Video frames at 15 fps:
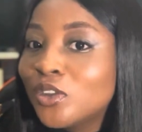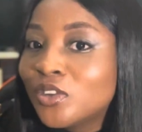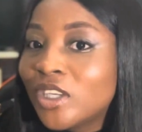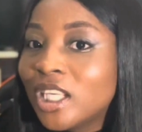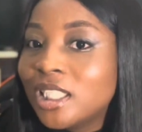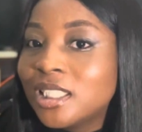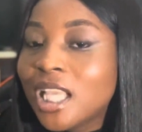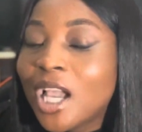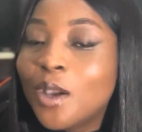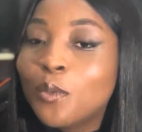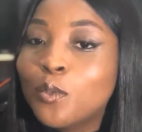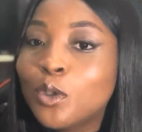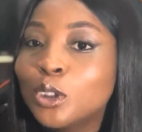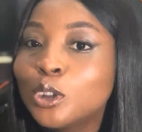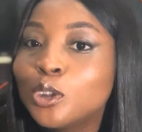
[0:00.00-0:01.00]
right, I
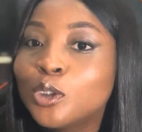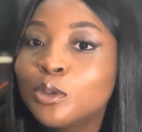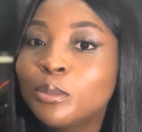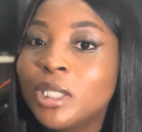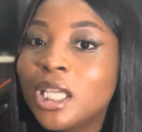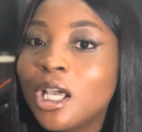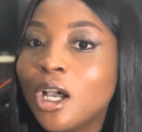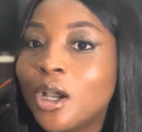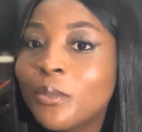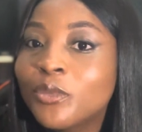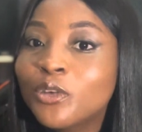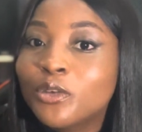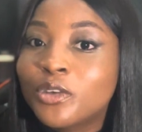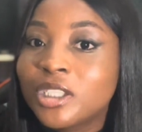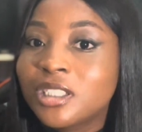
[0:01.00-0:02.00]
want to become
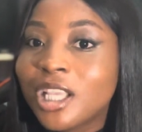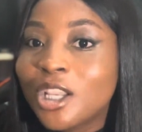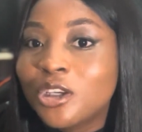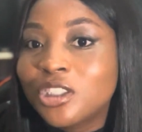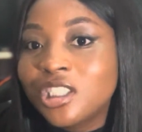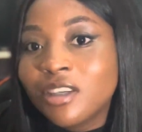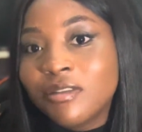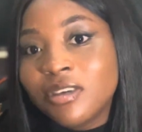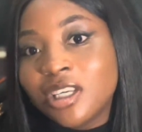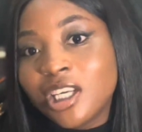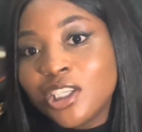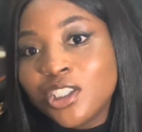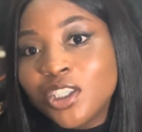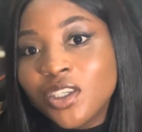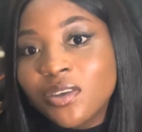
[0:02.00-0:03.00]
the first Iron Chef in
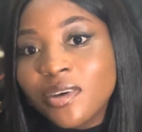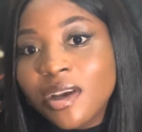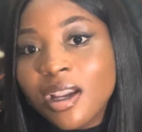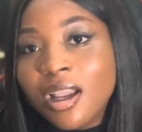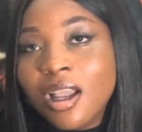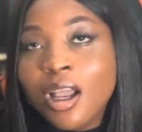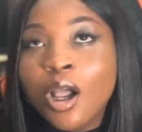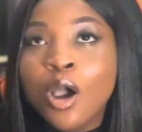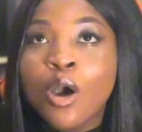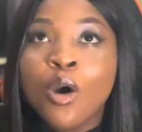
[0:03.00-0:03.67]
Nigeria.